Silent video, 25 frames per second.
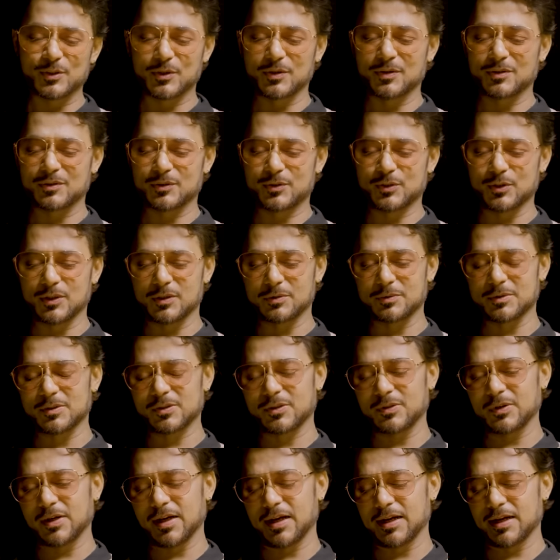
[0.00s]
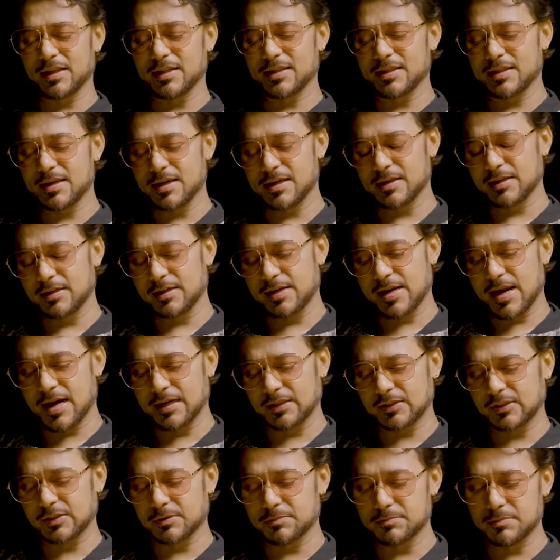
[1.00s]
So it was great, and then he
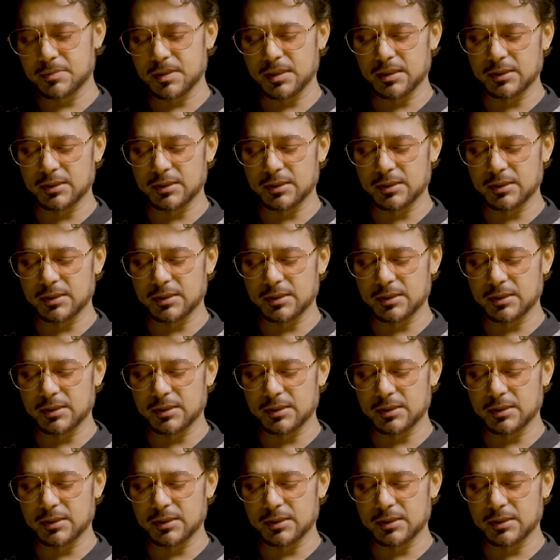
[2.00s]
had some